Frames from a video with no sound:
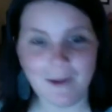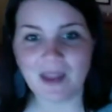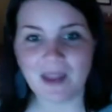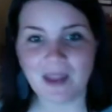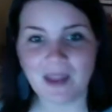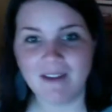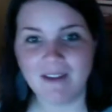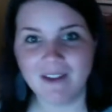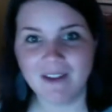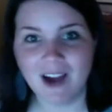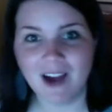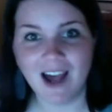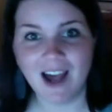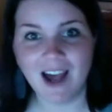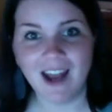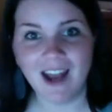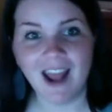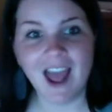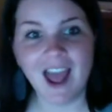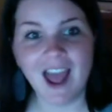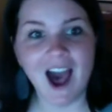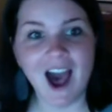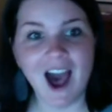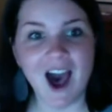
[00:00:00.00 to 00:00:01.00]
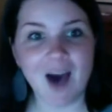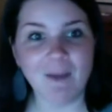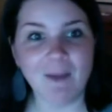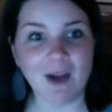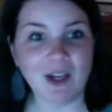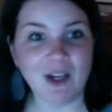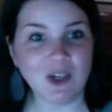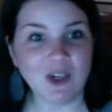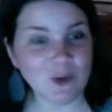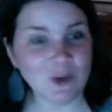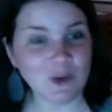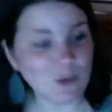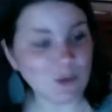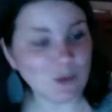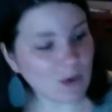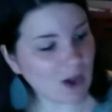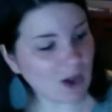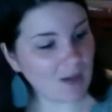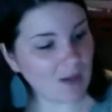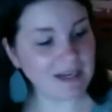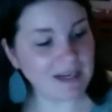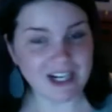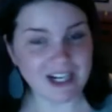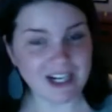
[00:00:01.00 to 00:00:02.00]
I've got a new
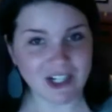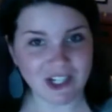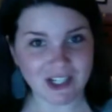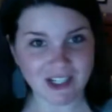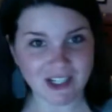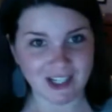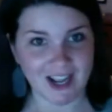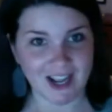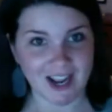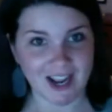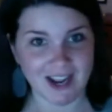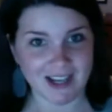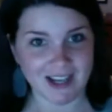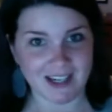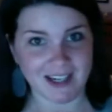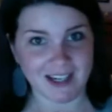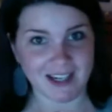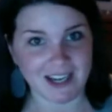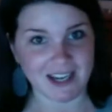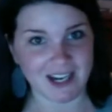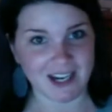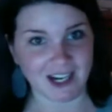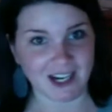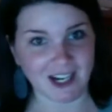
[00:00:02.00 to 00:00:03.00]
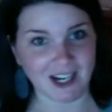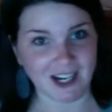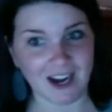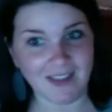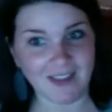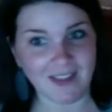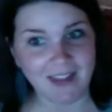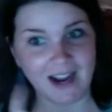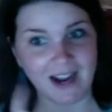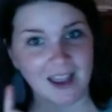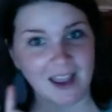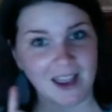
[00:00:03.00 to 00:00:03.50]
combination tonight in here that